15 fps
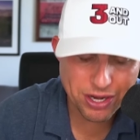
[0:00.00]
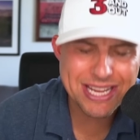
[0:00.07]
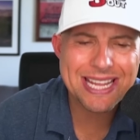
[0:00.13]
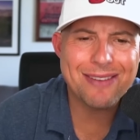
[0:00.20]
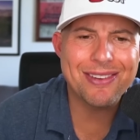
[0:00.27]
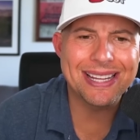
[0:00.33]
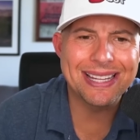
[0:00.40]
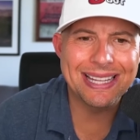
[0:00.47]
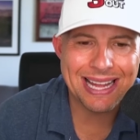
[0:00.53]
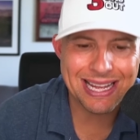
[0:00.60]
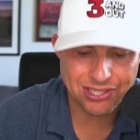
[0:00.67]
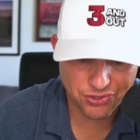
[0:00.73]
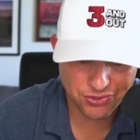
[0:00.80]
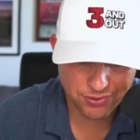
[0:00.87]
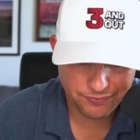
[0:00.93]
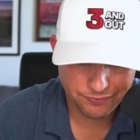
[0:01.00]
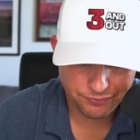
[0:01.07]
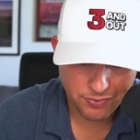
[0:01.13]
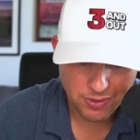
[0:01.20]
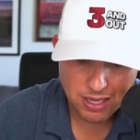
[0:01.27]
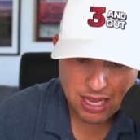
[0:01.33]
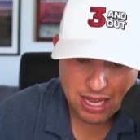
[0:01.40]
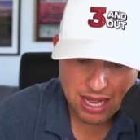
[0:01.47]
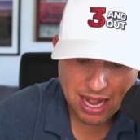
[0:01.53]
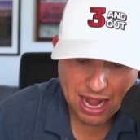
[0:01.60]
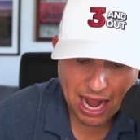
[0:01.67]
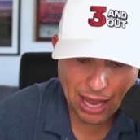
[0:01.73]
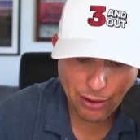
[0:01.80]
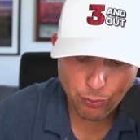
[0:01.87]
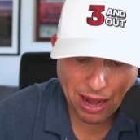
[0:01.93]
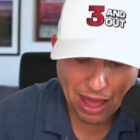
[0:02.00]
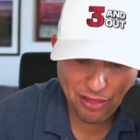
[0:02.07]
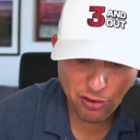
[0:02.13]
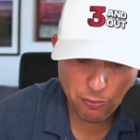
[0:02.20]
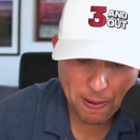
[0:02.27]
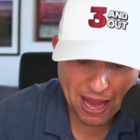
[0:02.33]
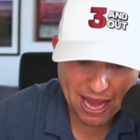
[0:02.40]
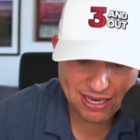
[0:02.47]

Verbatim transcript: and giving less. I'd rather pay